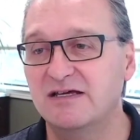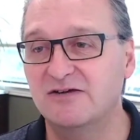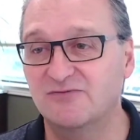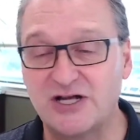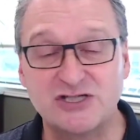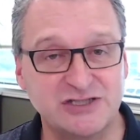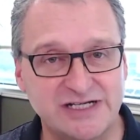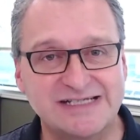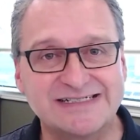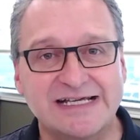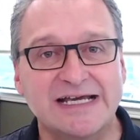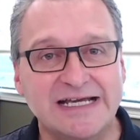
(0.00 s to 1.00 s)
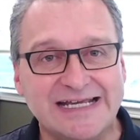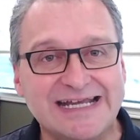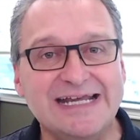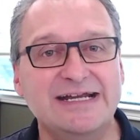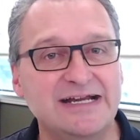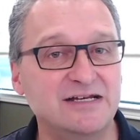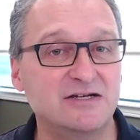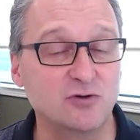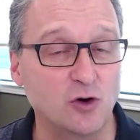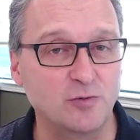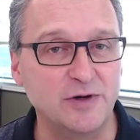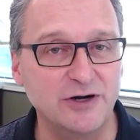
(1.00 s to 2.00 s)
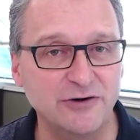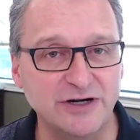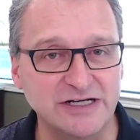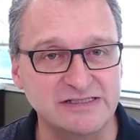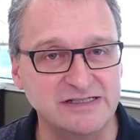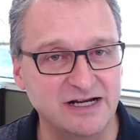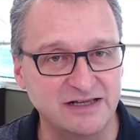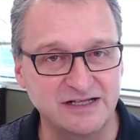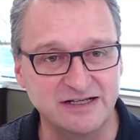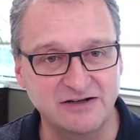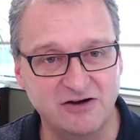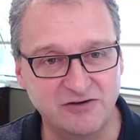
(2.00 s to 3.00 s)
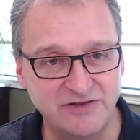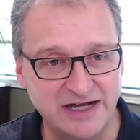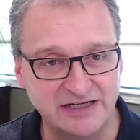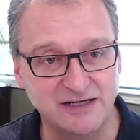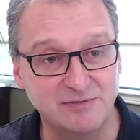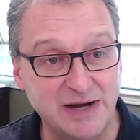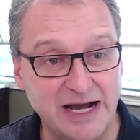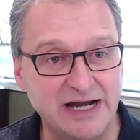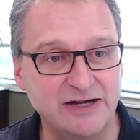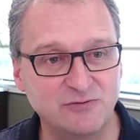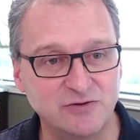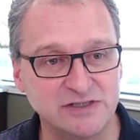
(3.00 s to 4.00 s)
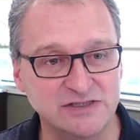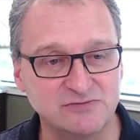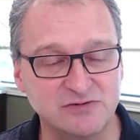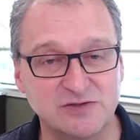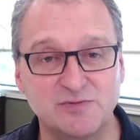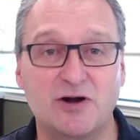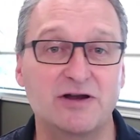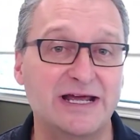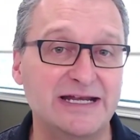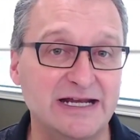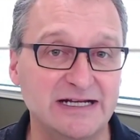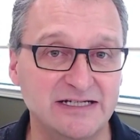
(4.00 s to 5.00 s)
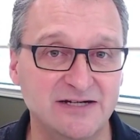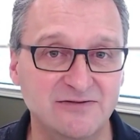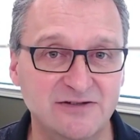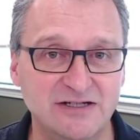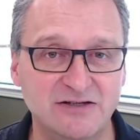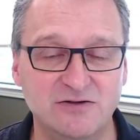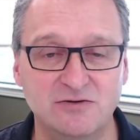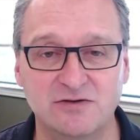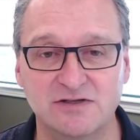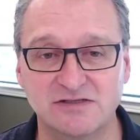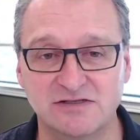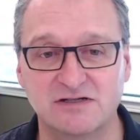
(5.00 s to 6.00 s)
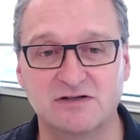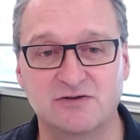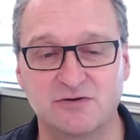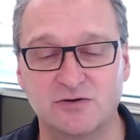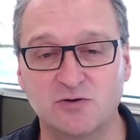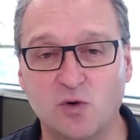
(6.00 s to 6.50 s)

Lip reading: inflation does eat into corporate earnings, and I think all that combined was part of that negativity through this third